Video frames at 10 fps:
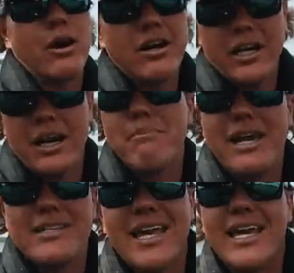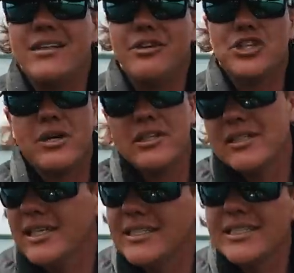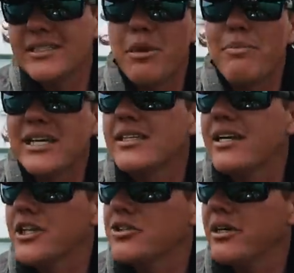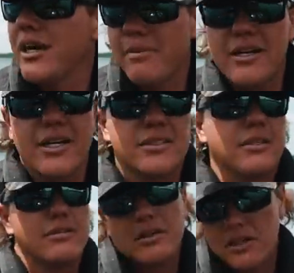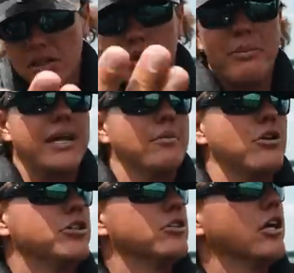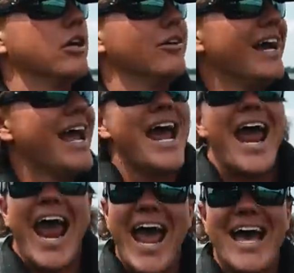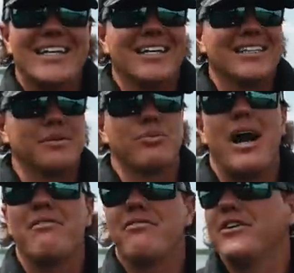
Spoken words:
park and amazing ATV trails. He says some of the best in the country. I met Dustin. You met him not too long ago. And some private